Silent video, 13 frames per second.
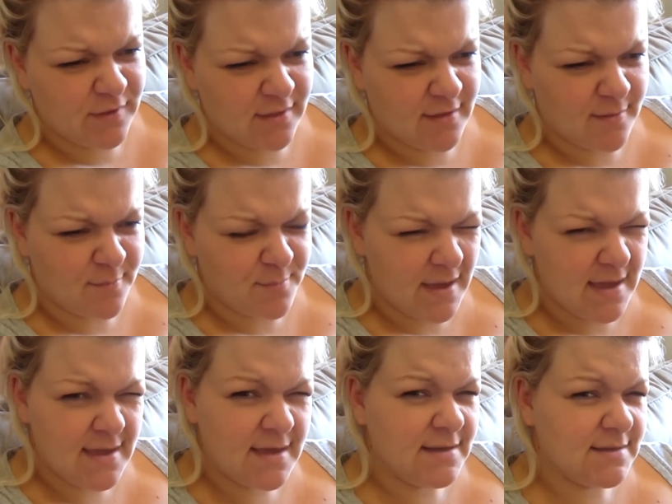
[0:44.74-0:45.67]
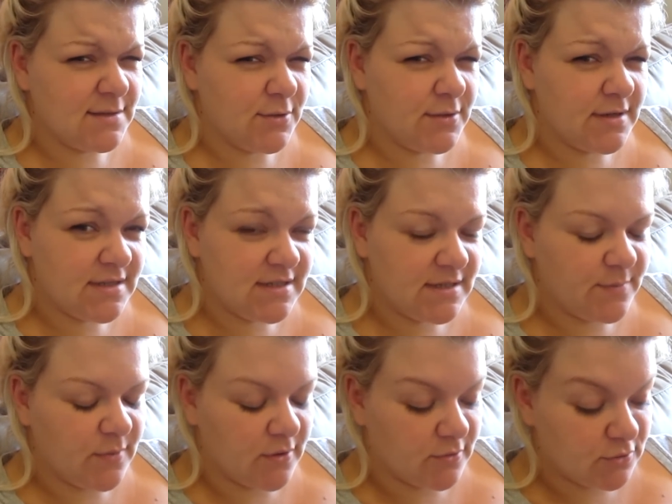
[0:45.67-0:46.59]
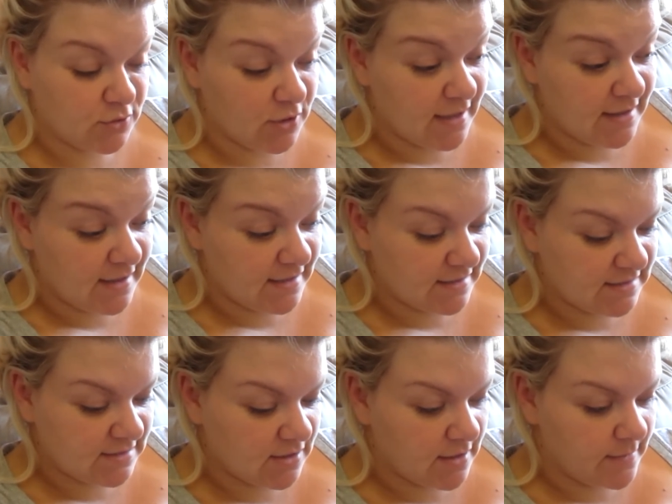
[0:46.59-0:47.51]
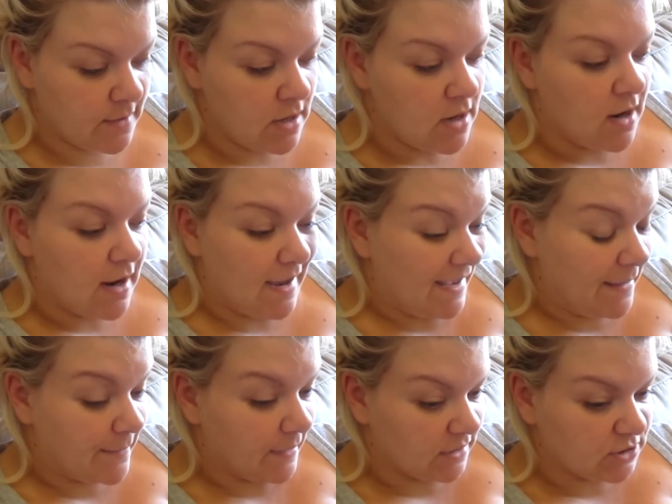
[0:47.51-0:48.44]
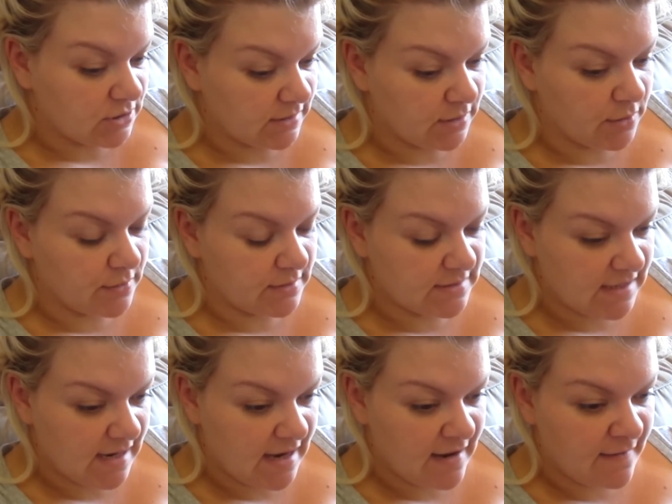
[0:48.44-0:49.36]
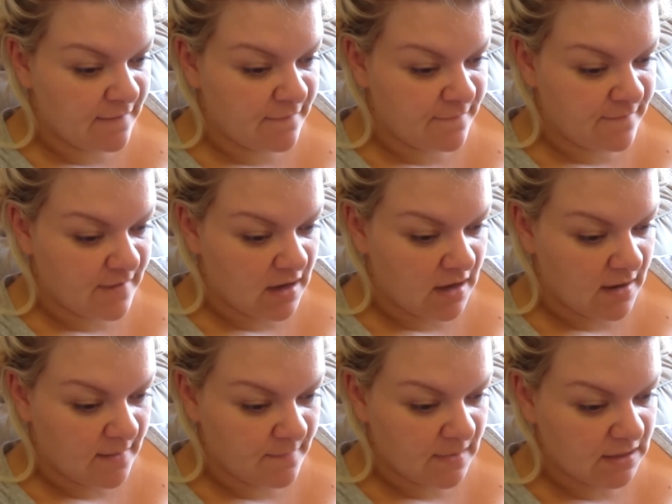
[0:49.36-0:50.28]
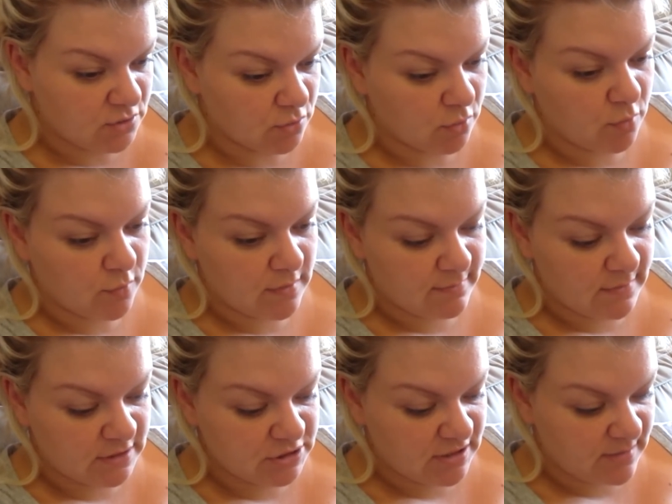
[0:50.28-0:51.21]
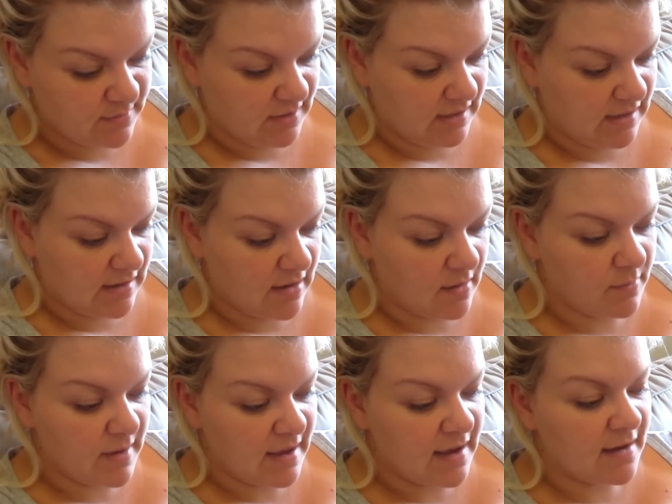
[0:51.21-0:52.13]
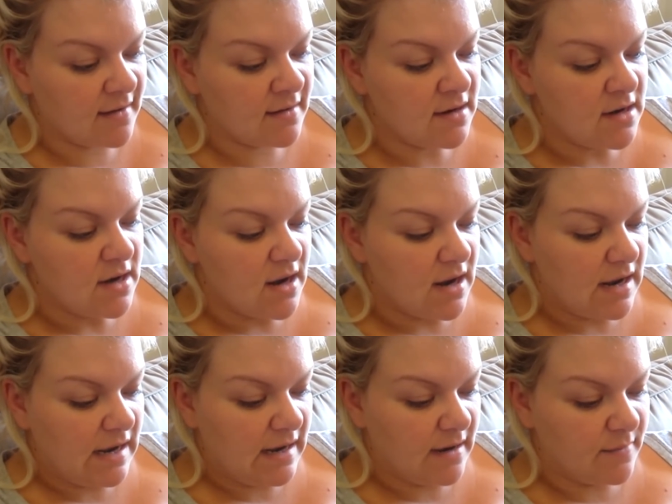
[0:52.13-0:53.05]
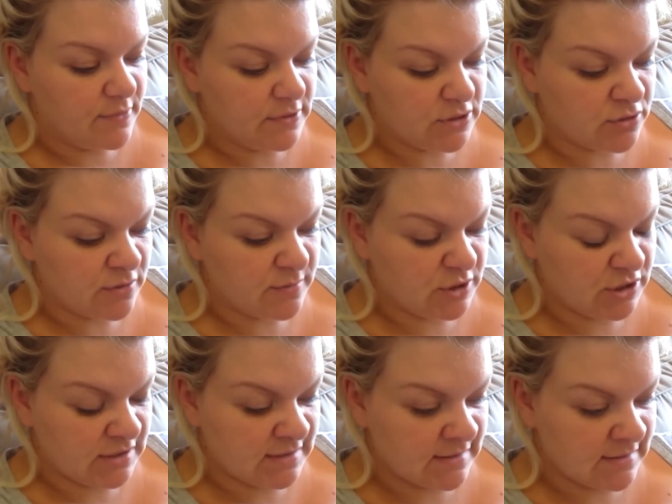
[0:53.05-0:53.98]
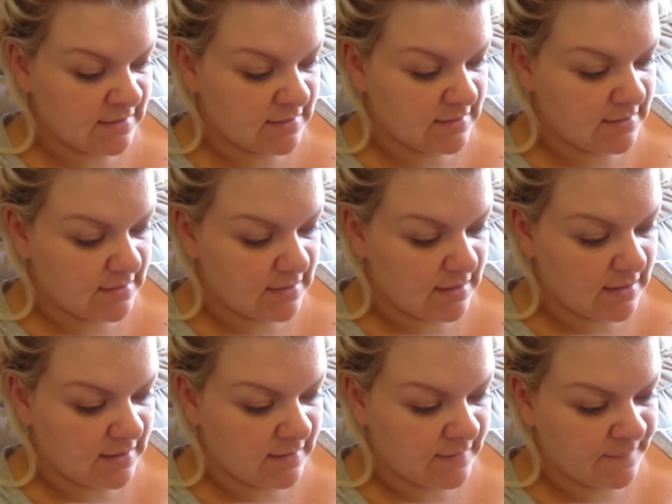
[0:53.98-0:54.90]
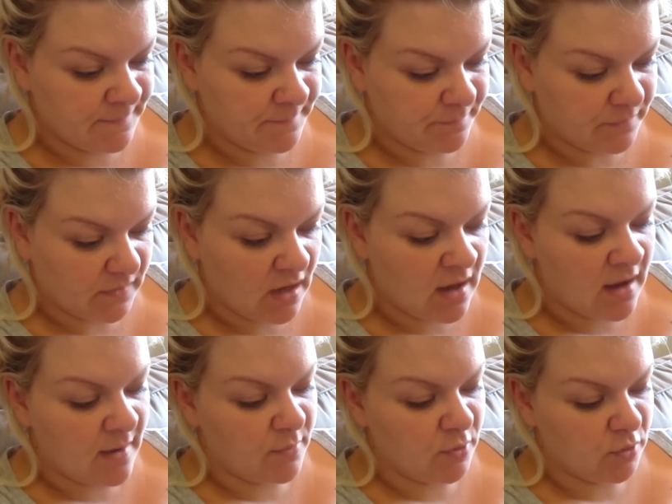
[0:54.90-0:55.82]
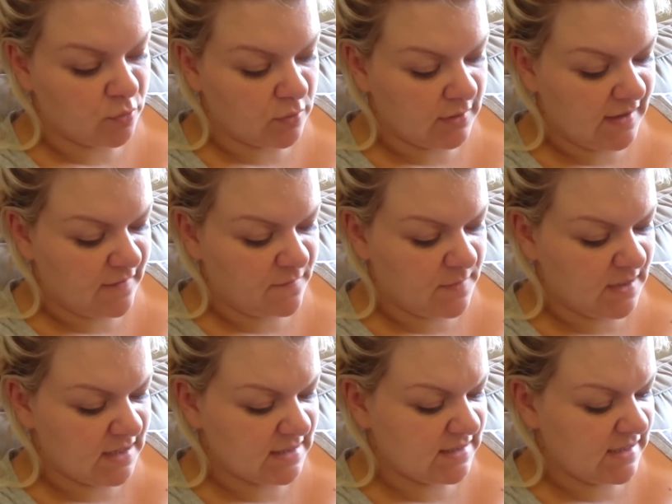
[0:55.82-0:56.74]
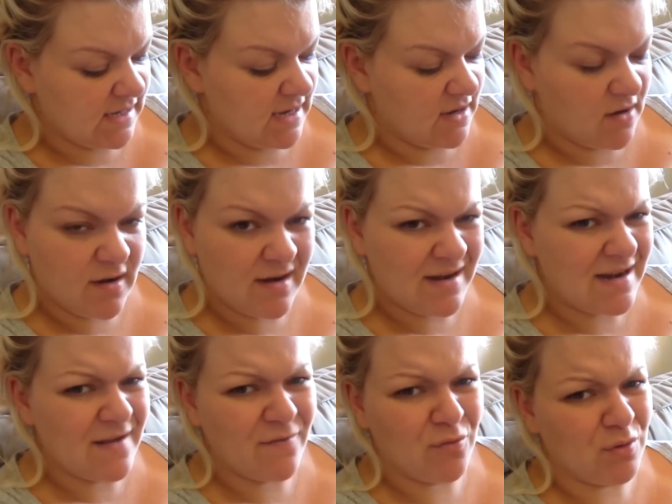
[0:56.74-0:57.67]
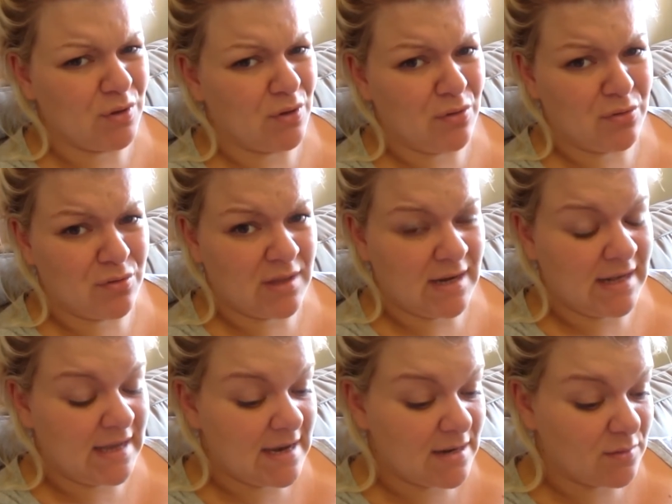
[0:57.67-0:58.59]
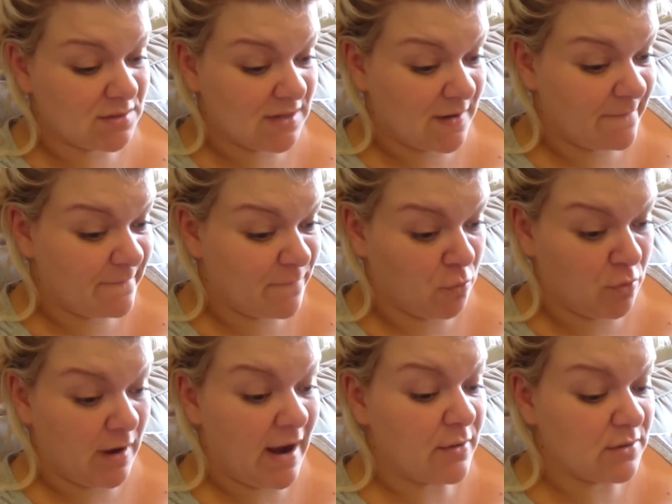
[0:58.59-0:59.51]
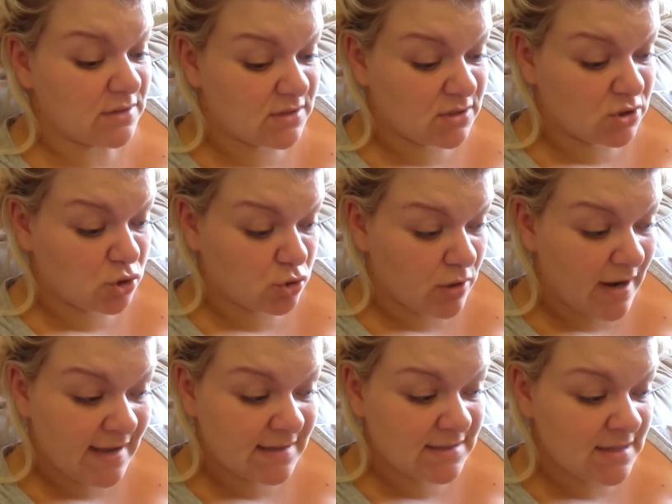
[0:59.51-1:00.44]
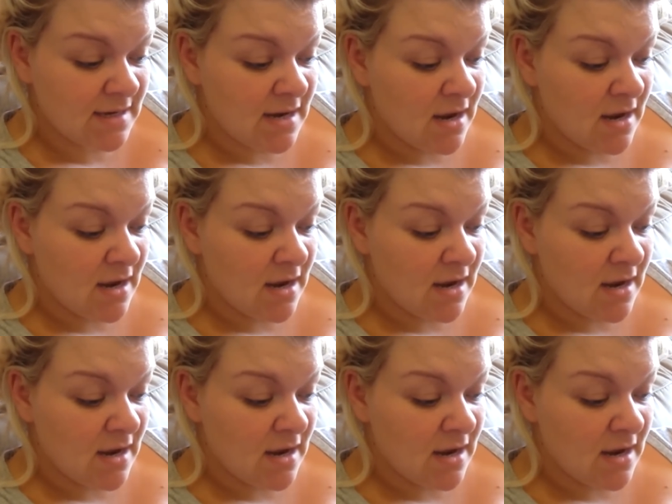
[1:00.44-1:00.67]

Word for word: for the baking soda tip. I'll try that next time. I am actually going to have um, a talk with my GP about uh, prescription um, heartburn relief because, yeah, I never want to go through that again. It was like four hours straight